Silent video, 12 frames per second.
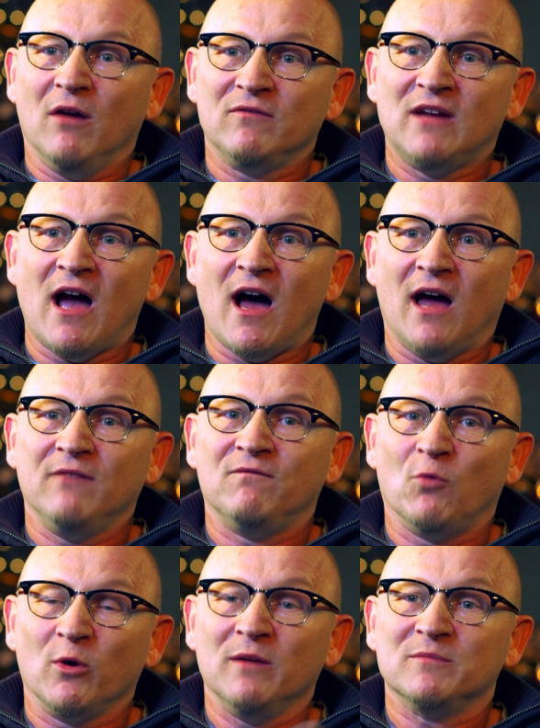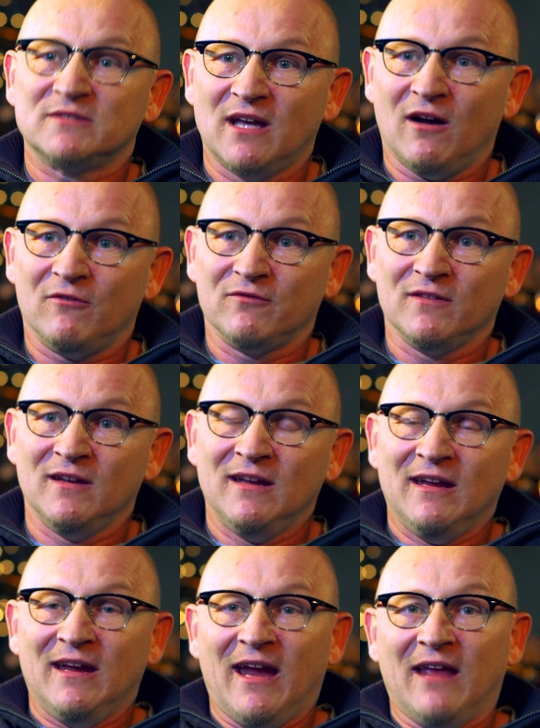of God for himself,
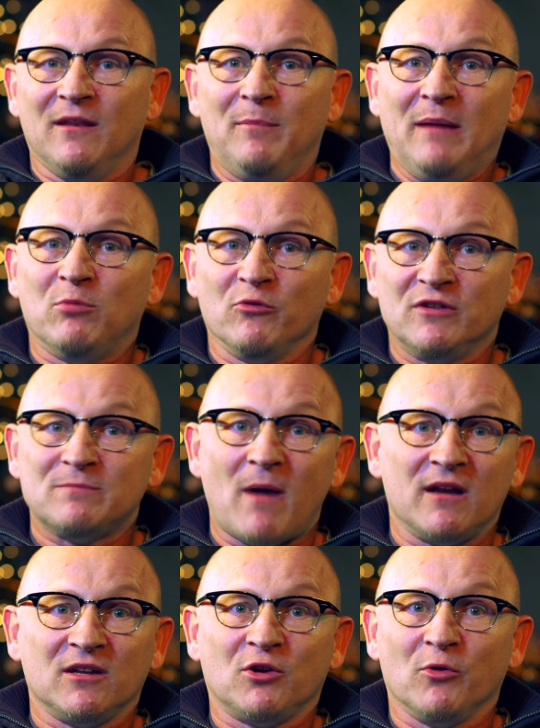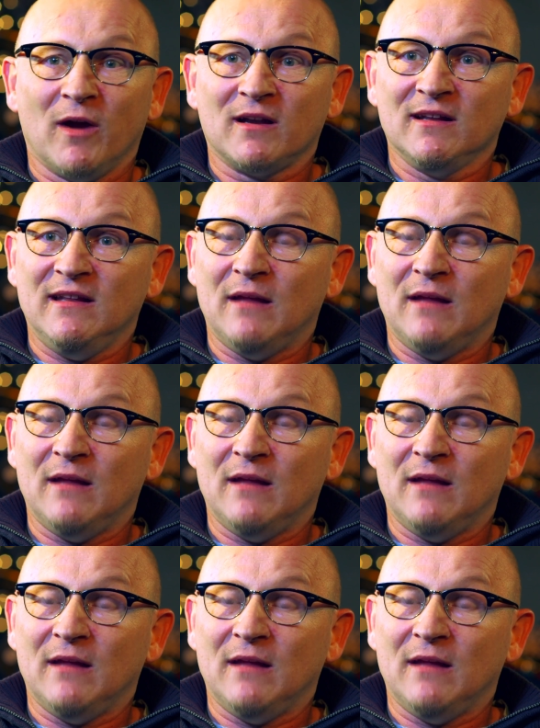and the people responded correctly.